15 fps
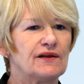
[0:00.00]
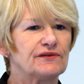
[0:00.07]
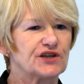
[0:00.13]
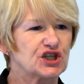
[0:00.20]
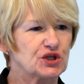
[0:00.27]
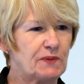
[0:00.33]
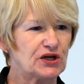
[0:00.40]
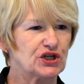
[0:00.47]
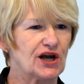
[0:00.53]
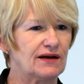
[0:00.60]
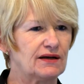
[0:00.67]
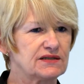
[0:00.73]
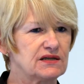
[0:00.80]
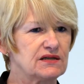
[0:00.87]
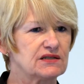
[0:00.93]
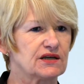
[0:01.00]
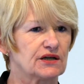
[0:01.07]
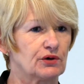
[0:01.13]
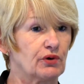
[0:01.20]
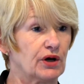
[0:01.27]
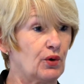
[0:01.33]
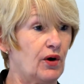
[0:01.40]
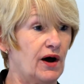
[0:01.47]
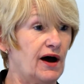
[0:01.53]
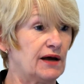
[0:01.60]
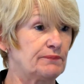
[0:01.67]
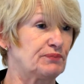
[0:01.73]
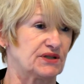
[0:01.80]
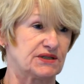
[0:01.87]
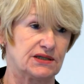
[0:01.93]
the specialities that are
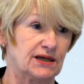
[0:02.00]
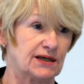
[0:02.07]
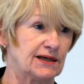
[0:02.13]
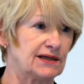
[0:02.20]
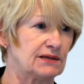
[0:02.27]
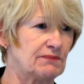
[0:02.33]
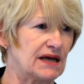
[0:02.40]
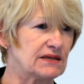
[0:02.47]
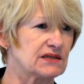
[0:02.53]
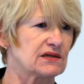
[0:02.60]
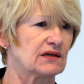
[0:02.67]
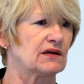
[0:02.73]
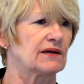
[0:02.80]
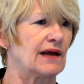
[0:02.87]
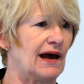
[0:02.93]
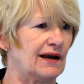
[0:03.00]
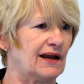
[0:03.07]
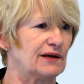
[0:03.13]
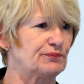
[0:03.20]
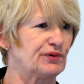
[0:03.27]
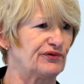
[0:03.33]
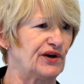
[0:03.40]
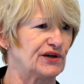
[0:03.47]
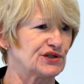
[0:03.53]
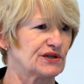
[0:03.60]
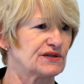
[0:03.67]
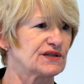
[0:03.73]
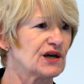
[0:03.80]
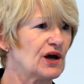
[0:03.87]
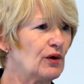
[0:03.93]
required, particularly in medicine and allied
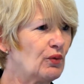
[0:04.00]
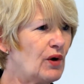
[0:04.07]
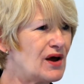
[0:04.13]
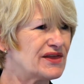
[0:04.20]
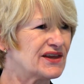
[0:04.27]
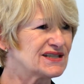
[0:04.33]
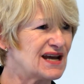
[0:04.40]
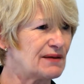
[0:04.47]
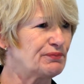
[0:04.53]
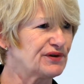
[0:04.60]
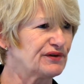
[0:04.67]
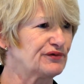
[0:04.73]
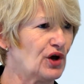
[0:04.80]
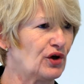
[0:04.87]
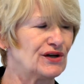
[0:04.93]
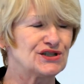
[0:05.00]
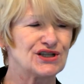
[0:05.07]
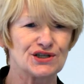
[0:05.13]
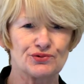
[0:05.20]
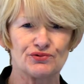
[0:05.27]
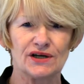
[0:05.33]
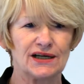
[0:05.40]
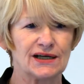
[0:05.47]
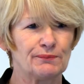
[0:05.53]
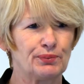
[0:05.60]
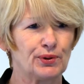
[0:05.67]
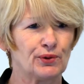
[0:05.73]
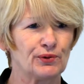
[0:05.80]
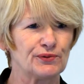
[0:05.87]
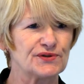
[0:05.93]
professions, where the depth of knowledge is really
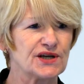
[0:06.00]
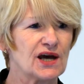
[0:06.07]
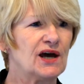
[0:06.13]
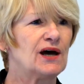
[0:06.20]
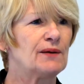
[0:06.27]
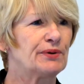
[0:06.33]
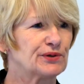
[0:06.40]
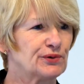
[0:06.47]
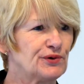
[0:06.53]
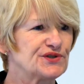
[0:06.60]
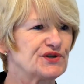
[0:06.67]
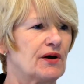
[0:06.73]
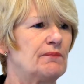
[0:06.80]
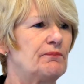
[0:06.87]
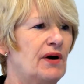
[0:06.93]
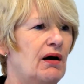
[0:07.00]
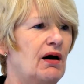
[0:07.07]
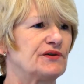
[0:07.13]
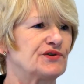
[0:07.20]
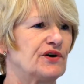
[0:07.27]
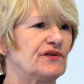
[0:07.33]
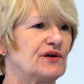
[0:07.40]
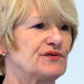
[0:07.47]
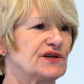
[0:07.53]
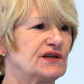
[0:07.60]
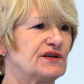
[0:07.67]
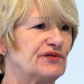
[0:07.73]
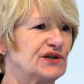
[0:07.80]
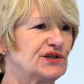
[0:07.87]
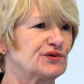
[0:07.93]
important, but also impart on those
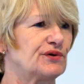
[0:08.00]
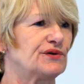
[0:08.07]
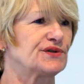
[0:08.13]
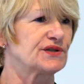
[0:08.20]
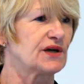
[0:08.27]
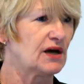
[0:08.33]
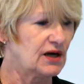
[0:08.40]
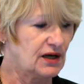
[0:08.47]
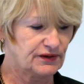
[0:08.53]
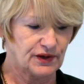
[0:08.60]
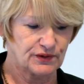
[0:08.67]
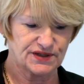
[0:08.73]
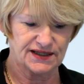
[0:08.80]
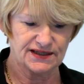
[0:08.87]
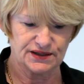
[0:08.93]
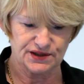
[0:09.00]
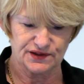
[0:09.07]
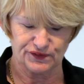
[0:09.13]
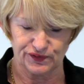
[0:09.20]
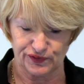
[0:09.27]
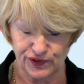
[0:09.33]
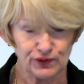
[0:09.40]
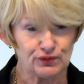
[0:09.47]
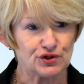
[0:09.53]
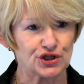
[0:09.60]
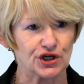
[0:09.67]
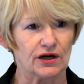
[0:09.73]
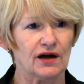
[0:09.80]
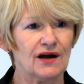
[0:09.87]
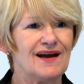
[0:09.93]
individuals, those leaders of the
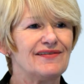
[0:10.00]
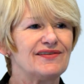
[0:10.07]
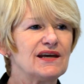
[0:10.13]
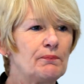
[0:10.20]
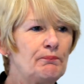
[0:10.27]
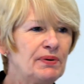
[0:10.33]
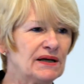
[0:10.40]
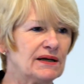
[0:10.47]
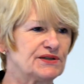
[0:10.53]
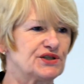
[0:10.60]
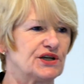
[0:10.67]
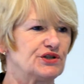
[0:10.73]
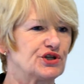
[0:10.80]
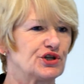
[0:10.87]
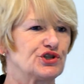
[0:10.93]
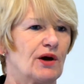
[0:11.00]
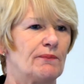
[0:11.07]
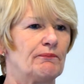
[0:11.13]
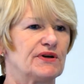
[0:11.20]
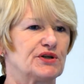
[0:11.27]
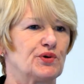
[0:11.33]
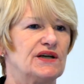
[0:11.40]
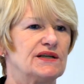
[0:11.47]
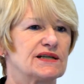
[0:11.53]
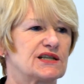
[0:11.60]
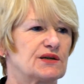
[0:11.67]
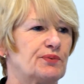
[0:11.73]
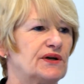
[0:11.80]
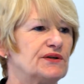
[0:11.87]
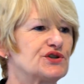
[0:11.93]
future, the ability to jump between
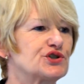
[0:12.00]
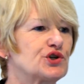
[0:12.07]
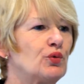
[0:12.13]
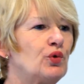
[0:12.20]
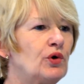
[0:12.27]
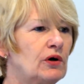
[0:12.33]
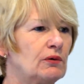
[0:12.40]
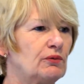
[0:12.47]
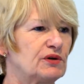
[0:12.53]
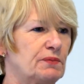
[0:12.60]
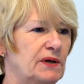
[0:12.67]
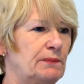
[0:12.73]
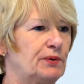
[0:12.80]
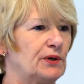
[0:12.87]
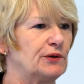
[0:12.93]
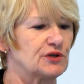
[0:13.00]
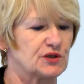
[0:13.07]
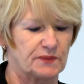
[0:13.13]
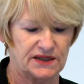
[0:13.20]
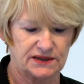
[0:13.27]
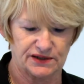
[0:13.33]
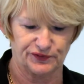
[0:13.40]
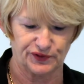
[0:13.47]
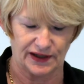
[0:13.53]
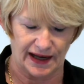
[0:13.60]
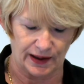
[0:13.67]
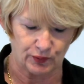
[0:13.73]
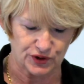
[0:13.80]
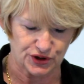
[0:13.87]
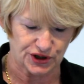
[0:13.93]
disciplines, to work with people who speak different
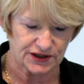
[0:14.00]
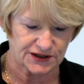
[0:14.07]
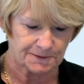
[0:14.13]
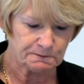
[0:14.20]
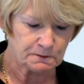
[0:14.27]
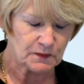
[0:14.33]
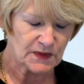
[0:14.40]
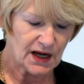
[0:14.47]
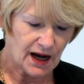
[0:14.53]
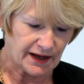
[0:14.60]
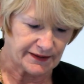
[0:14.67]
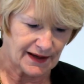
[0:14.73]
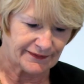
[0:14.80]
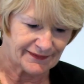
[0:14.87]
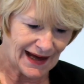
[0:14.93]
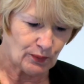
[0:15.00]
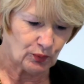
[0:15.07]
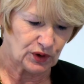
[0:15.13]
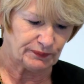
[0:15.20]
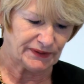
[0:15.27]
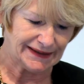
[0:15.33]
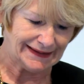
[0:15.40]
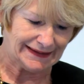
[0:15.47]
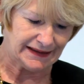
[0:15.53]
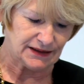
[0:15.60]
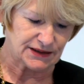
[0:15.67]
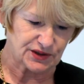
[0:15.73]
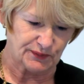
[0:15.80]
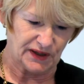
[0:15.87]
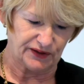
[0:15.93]
languages. And that will be key
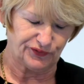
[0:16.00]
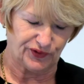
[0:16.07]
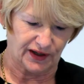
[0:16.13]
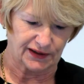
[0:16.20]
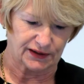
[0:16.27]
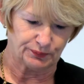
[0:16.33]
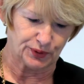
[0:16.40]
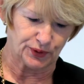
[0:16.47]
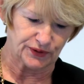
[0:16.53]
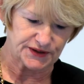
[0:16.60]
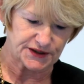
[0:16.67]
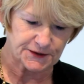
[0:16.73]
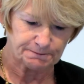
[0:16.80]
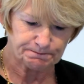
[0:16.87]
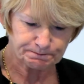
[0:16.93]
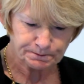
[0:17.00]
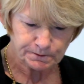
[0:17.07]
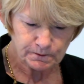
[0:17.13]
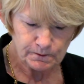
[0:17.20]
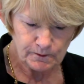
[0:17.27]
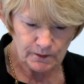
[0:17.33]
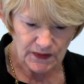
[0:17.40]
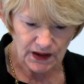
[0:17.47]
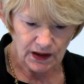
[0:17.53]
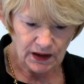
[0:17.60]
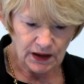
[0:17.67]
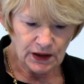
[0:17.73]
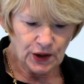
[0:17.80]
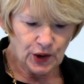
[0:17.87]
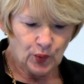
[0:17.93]
to my final point.
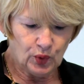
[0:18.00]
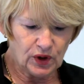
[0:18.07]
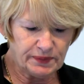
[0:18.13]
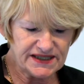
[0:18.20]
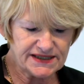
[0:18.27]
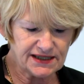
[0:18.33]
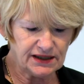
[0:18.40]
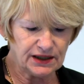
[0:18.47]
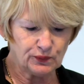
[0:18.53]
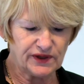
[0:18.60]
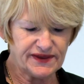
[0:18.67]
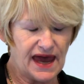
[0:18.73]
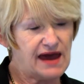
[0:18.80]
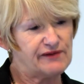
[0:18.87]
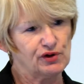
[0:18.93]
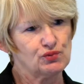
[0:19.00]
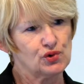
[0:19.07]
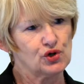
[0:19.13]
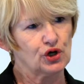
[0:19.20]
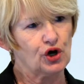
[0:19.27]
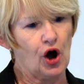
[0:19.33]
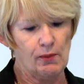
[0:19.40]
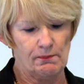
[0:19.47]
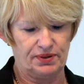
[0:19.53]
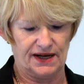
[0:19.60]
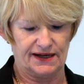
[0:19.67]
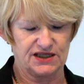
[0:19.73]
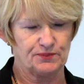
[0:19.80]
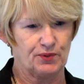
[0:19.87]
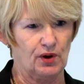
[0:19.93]
We'll be dealing with ever more
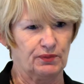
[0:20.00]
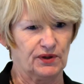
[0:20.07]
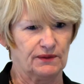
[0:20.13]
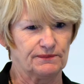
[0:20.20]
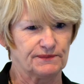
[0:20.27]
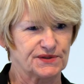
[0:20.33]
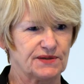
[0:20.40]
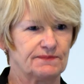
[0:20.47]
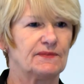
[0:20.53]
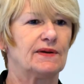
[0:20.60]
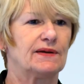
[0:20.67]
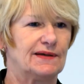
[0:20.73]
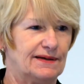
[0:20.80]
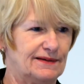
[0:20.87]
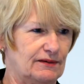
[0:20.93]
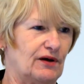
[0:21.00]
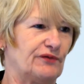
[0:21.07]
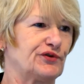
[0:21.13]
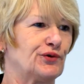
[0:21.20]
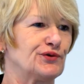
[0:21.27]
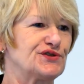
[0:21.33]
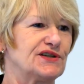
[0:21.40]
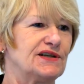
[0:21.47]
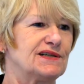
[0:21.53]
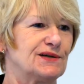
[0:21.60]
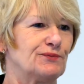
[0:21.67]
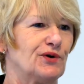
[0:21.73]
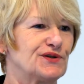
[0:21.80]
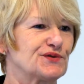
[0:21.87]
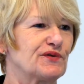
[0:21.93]
complex problems. Of course, the easy
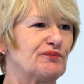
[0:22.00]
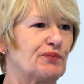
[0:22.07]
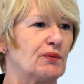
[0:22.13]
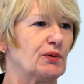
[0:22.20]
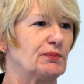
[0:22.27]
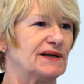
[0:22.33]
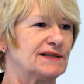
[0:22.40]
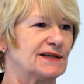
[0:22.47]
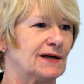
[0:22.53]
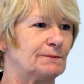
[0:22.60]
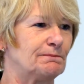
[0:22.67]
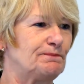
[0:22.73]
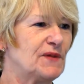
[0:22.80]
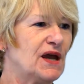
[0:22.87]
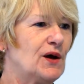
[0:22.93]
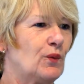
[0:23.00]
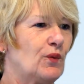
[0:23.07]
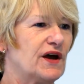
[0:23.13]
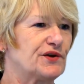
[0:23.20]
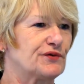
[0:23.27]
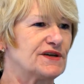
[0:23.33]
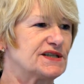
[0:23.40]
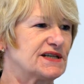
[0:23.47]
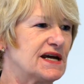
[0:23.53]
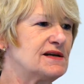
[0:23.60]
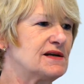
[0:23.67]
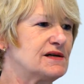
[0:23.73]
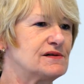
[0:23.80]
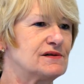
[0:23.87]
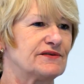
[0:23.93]
ones we've probably done. Whether it's
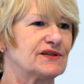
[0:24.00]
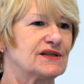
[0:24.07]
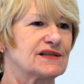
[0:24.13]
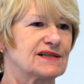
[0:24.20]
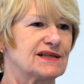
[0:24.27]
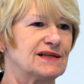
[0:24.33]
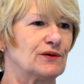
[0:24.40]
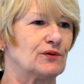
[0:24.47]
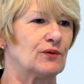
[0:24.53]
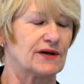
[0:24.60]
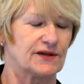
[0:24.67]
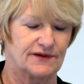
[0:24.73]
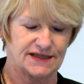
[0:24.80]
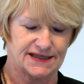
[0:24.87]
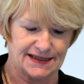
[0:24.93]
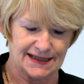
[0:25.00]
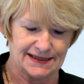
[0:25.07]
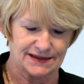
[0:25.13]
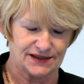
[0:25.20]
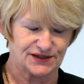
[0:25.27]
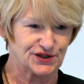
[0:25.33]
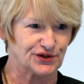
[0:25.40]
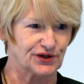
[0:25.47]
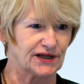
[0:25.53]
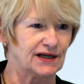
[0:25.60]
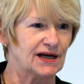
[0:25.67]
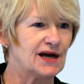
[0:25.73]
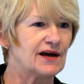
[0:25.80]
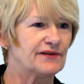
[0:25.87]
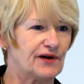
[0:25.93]
in a university or whether it's in
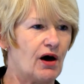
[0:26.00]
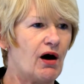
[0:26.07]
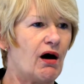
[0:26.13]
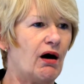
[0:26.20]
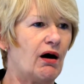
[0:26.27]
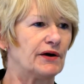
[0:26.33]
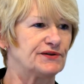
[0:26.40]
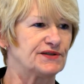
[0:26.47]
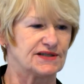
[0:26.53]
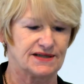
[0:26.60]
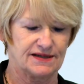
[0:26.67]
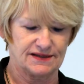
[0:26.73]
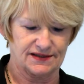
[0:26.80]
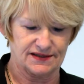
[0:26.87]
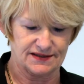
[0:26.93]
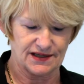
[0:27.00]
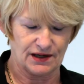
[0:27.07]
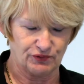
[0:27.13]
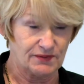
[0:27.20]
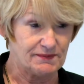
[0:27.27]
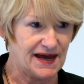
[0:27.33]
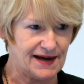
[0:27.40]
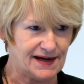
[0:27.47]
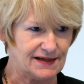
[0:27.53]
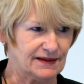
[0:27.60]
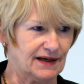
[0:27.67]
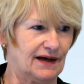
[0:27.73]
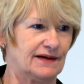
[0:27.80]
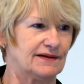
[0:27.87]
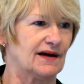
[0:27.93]
industry, the hard diseases remain.
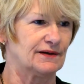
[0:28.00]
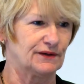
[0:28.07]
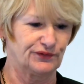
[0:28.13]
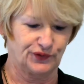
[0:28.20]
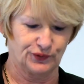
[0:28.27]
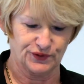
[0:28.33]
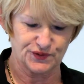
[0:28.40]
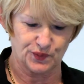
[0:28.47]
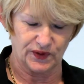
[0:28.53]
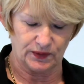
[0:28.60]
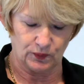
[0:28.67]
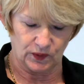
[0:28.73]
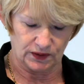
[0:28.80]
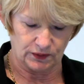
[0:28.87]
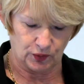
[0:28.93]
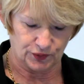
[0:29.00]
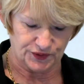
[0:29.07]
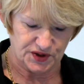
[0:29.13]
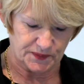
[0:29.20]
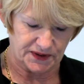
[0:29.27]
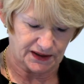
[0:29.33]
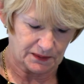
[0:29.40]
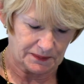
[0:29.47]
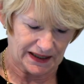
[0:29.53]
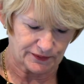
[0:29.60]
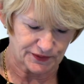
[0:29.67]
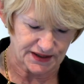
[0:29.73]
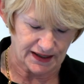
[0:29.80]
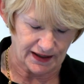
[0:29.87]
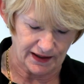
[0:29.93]
And of course, we will all speak
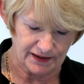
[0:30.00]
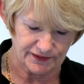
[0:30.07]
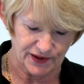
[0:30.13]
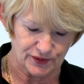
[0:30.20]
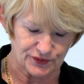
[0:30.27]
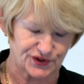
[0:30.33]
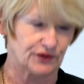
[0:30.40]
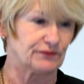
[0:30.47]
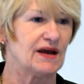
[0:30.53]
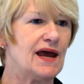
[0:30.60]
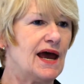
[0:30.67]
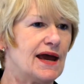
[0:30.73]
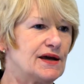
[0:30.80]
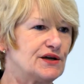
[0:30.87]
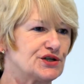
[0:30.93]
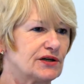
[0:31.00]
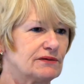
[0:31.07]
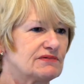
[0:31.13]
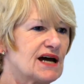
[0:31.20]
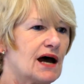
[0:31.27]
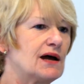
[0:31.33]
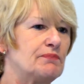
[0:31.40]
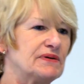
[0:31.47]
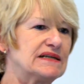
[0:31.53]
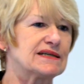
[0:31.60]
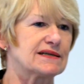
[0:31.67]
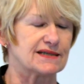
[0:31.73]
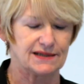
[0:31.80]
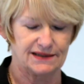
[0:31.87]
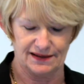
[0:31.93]
about those on aging,
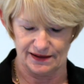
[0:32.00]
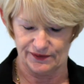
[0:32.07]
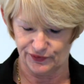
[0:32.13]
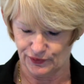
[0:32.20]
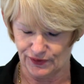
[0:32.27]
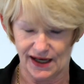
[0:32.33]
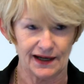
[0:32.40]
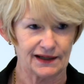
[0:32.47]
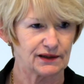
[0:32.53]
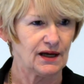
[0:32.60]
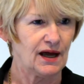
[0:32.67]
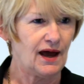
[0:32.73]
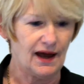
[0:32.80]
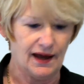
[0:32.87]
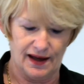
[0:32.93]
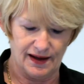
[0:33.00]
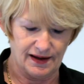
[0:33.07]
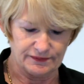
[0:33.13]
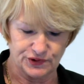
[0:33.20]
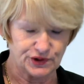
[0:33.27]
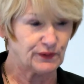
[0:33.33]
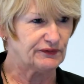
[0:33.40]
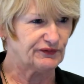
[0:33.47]
diabetes, if you like, new